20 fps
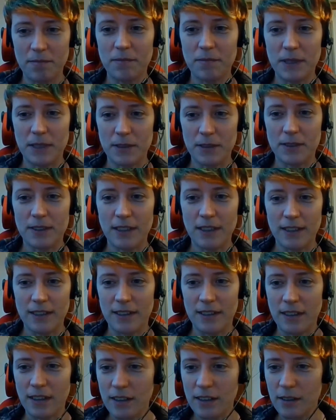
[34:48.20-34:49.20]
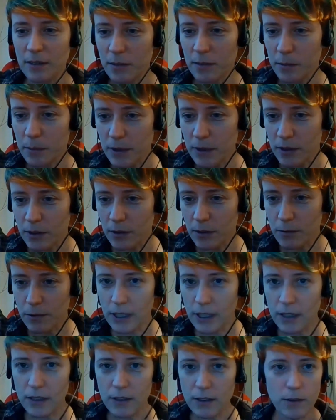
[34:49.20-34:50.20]
because, yeah, uh, uh, but don't
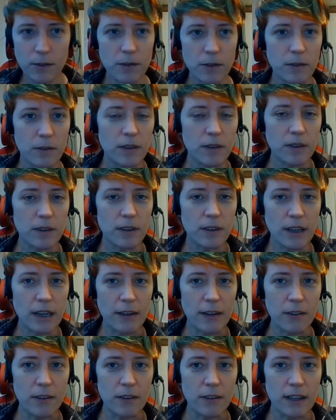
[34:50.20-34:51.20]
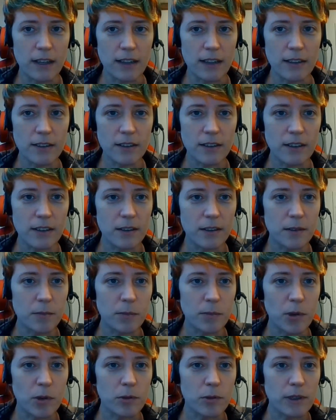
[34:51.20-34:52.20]
forget to click on the next
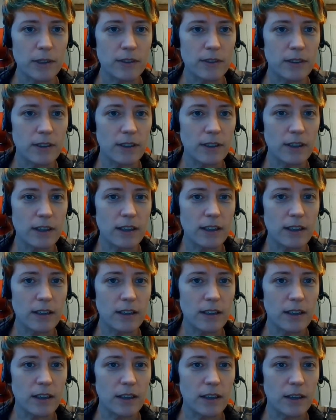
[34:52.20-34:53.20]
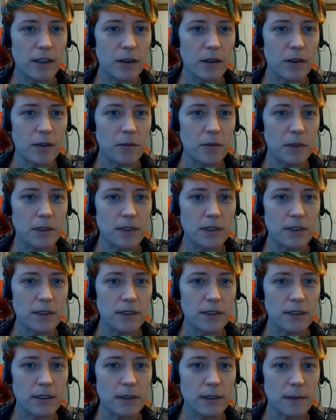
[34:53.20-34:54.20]
poll question, uh, which
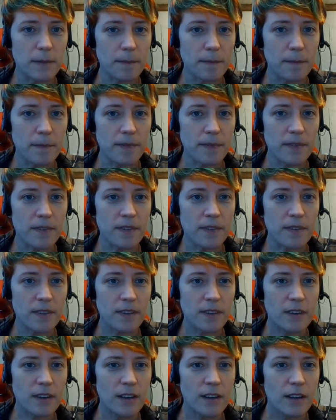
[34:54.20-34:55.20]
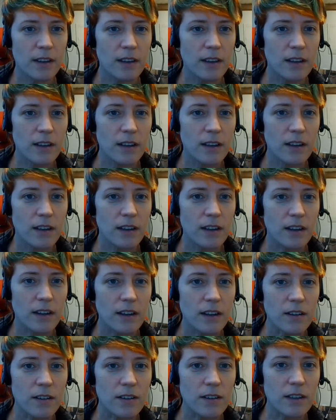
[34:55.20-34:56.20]
is um,
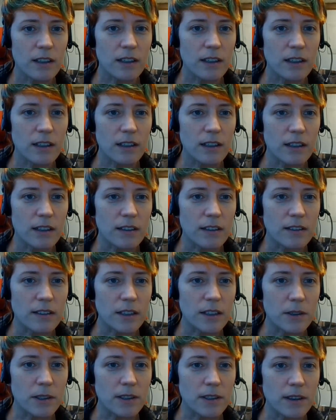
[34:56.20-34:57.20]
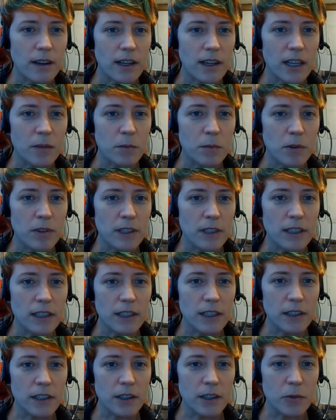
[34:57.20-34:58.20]
Okay. Is there a time of the
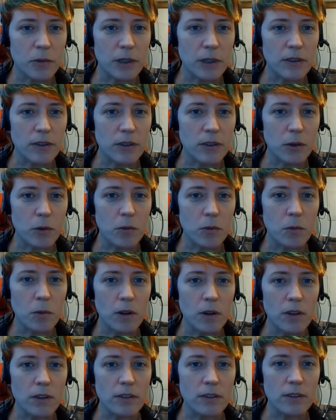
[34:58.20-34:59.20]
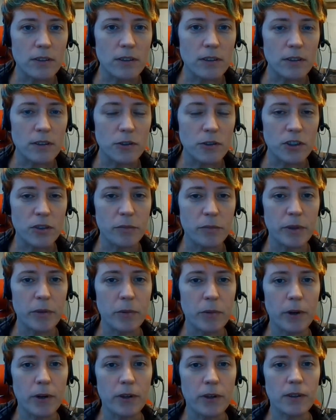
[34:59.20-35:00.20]
year when stone walls shouldn't be
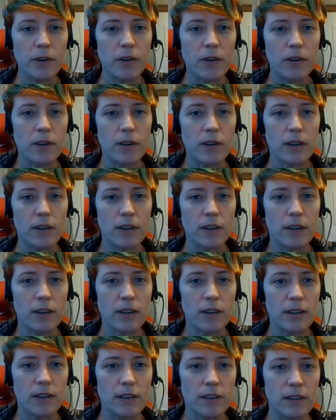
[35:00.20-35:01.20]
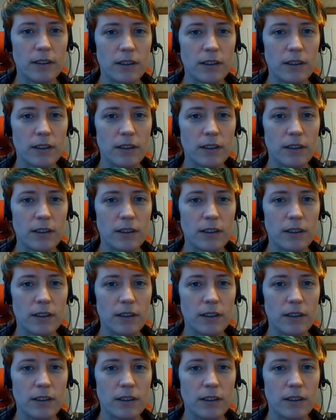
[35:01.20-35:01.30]
worked on? Uh,